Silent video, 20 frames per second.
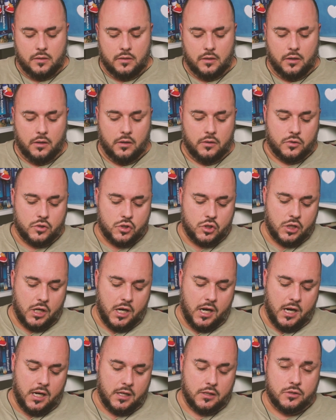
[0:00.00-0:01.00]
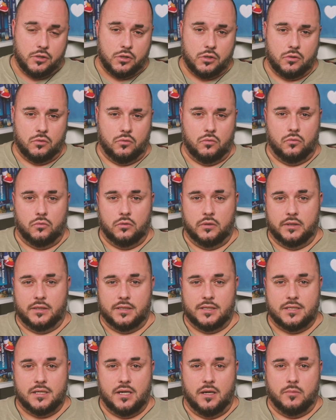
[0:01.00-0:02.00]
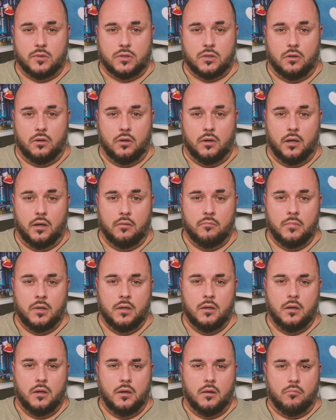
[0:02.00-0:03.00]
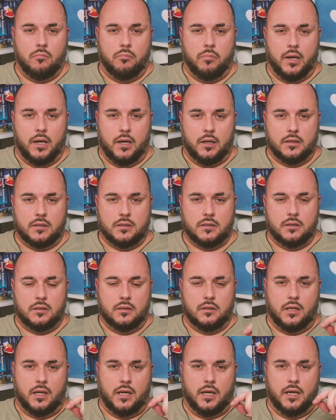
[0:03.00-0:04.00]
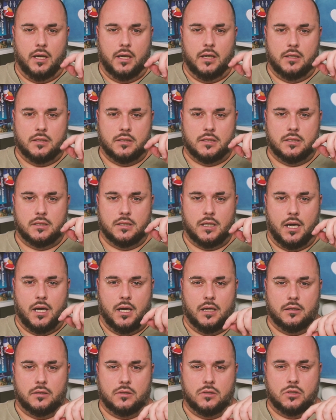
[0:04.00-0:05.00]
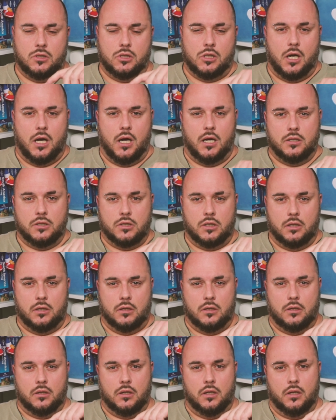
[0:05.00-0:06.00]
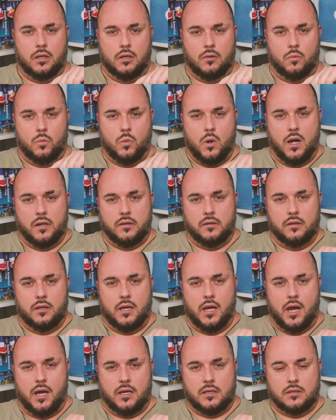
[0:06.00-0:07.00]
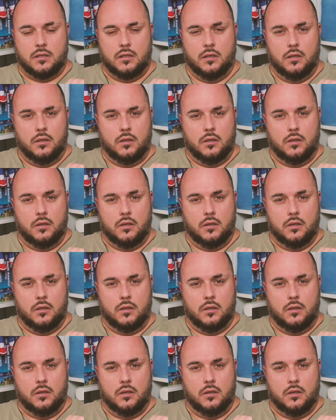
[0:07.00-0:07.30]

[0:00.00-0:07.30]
They don't charge all at the same time, but they start charging the one that